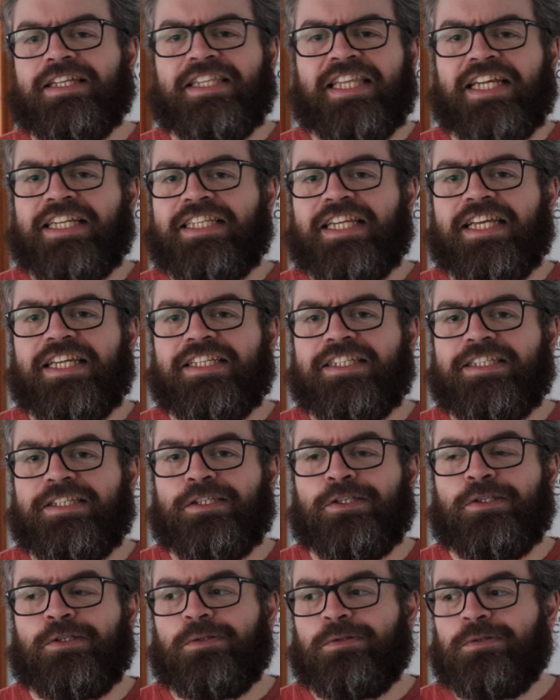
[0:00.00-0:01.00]
this
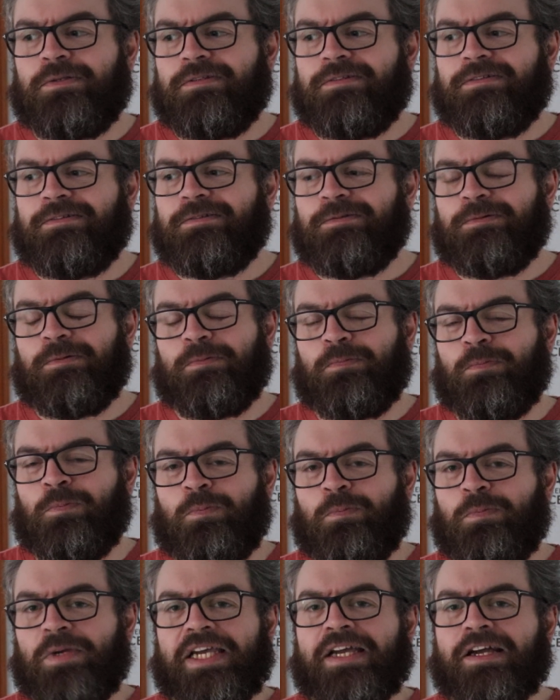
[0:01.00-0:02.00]
is
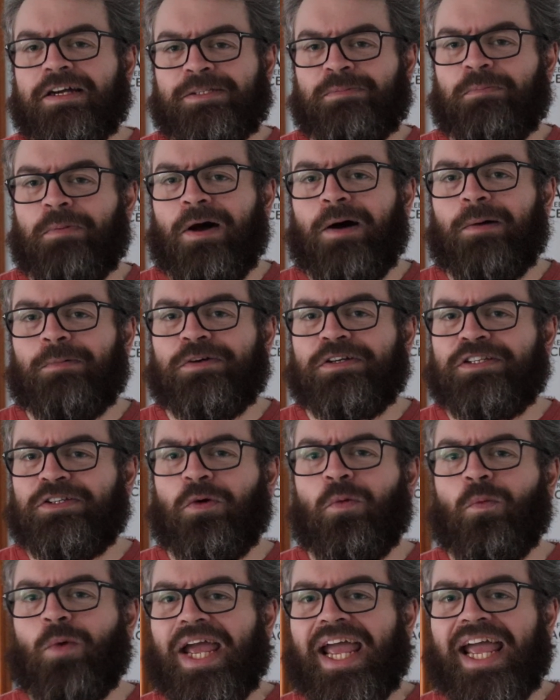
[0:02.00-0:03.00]
because Barbara is
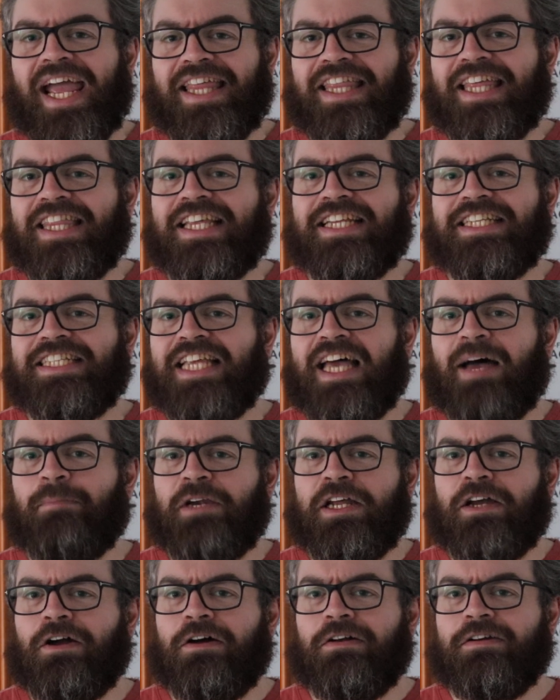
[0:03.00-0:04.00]
aware that this is happening